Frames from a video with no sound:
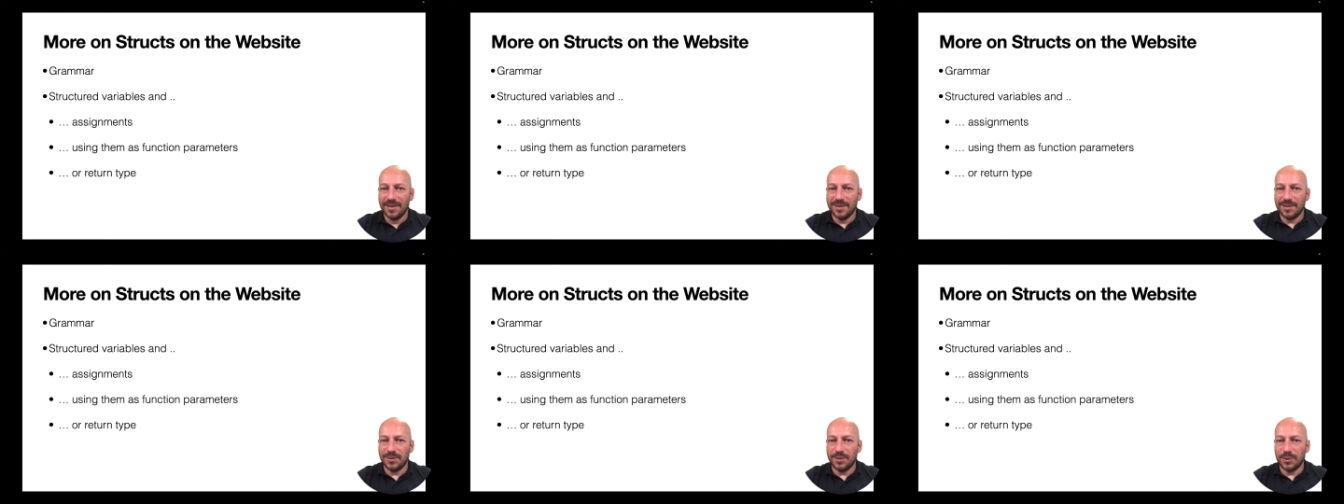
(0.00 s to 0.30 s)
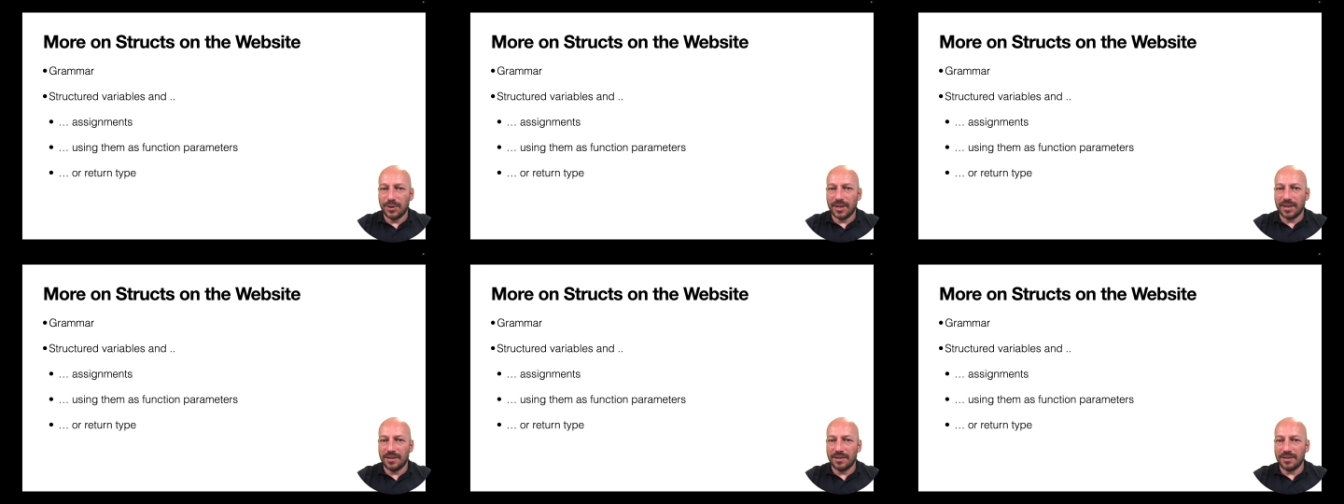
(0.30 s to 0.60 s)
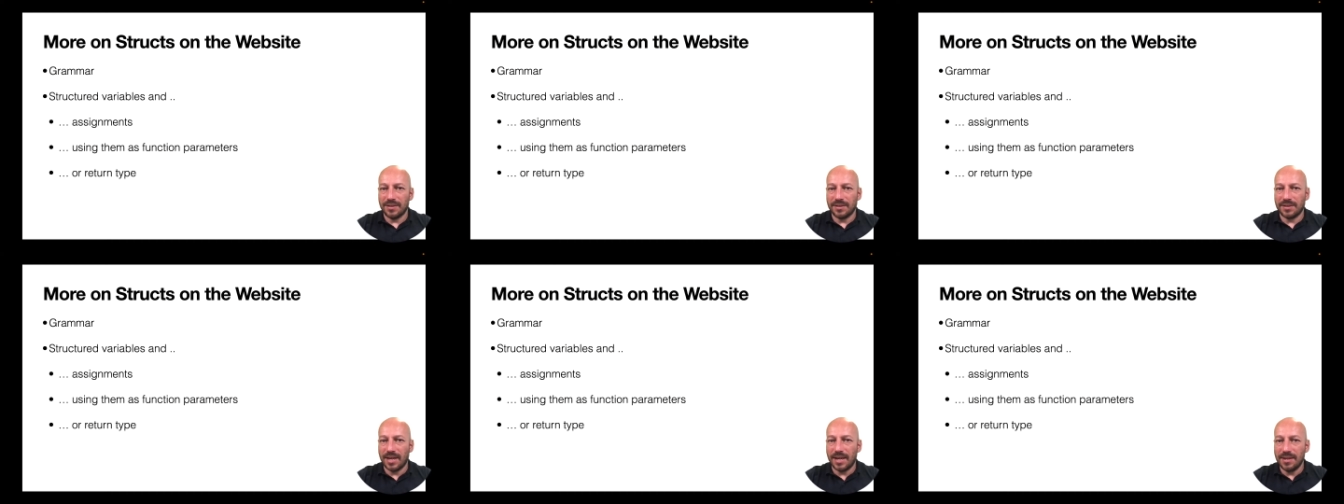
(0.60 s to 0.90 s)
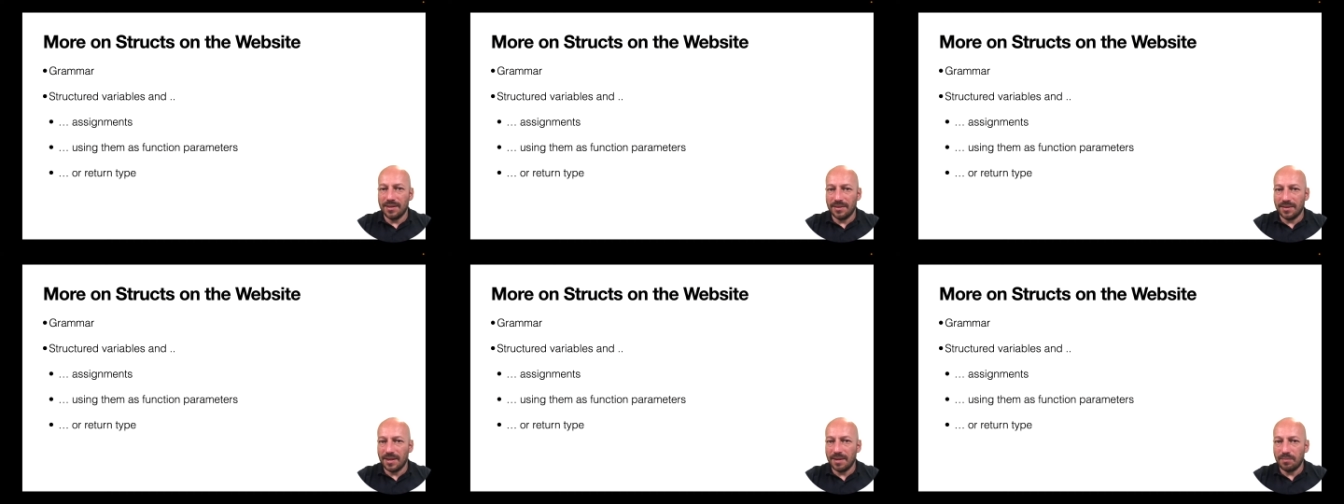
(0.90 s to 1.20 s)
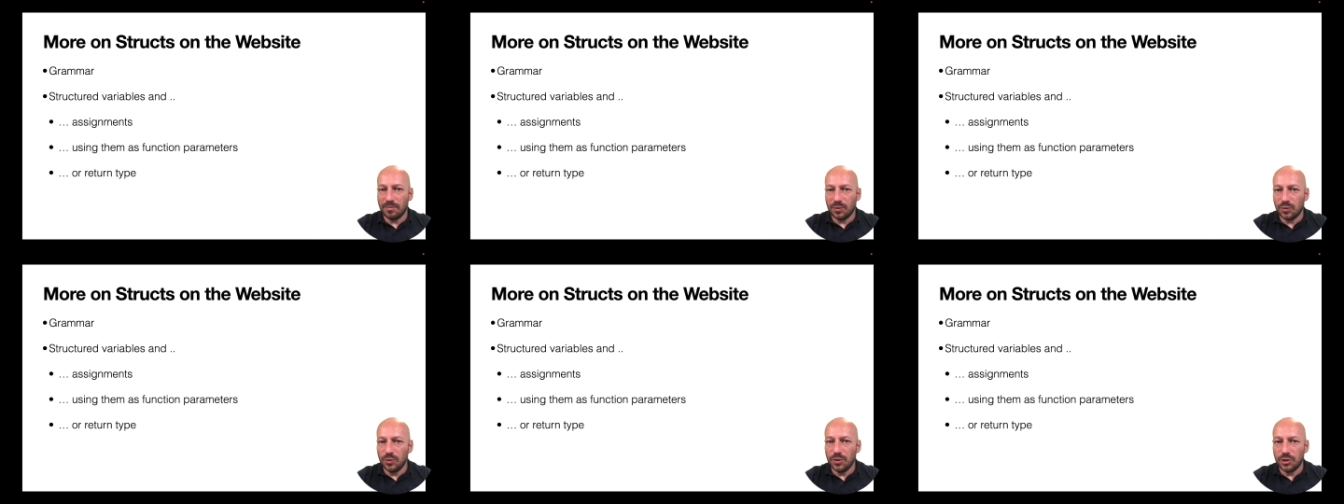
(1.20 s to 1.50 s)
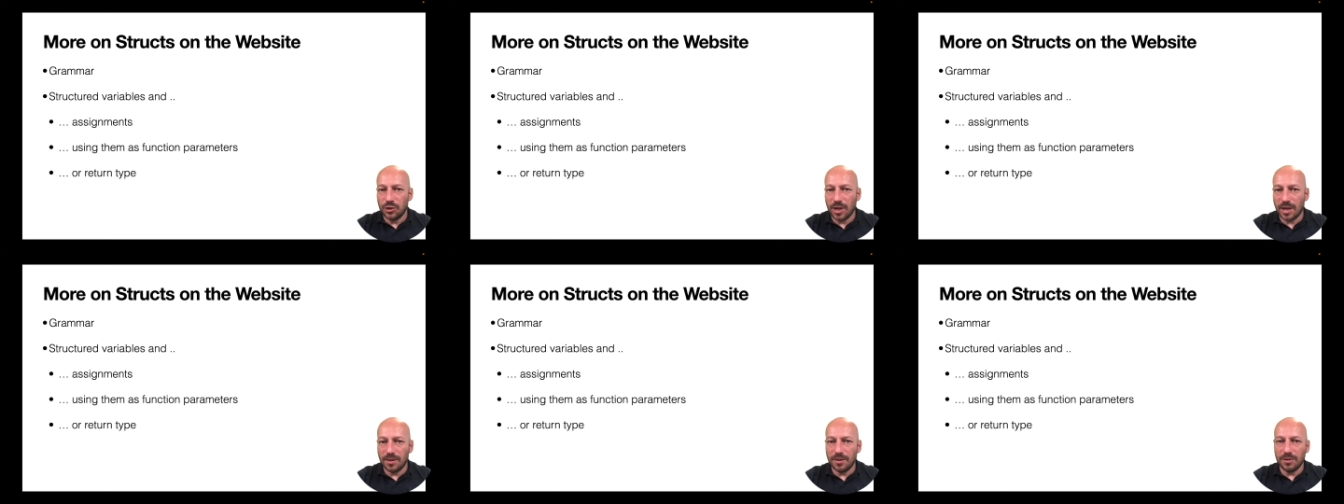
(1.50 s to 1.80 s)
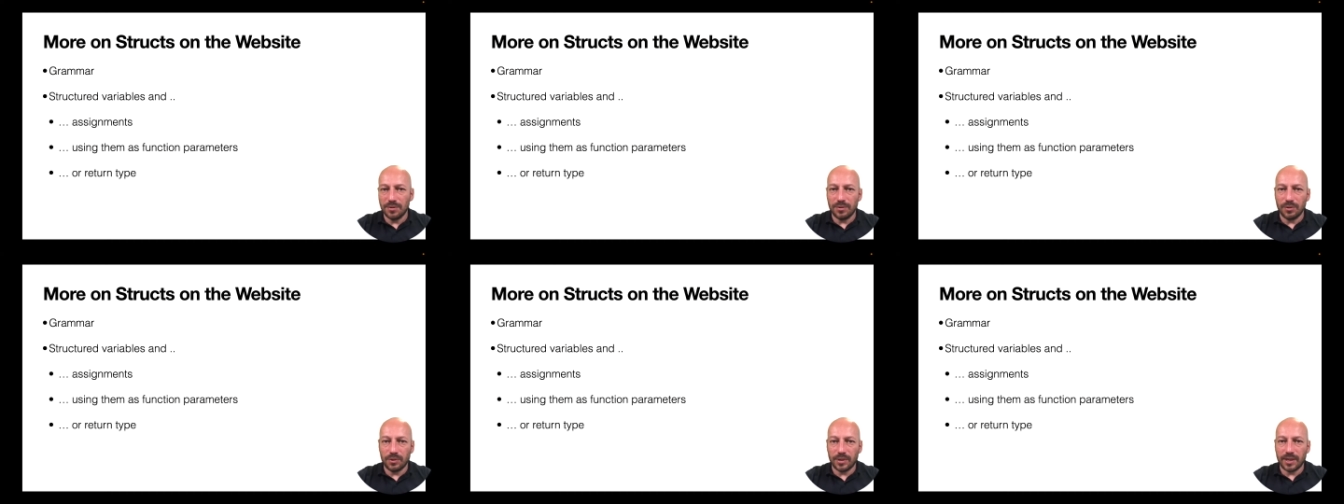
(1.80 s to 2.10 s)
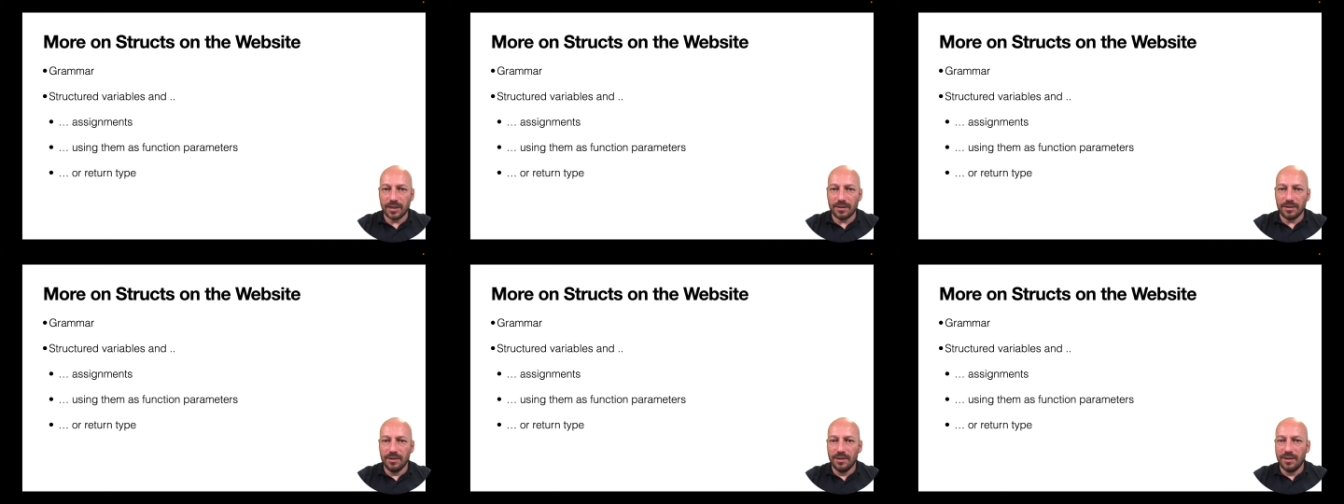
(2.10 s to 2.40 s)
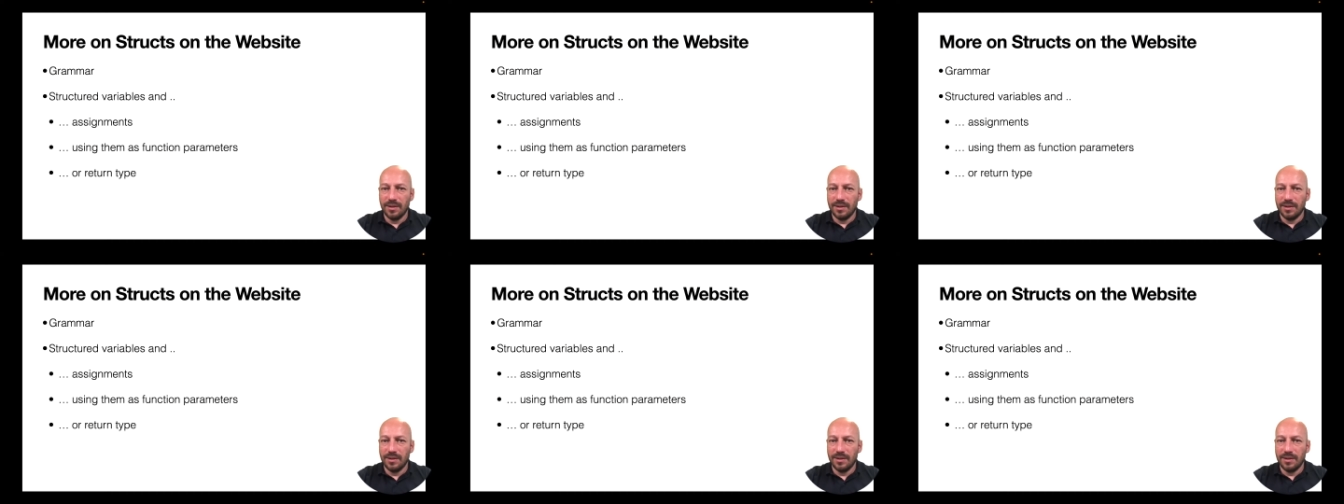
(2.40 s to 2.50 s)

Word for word: You can assign them to each other, you can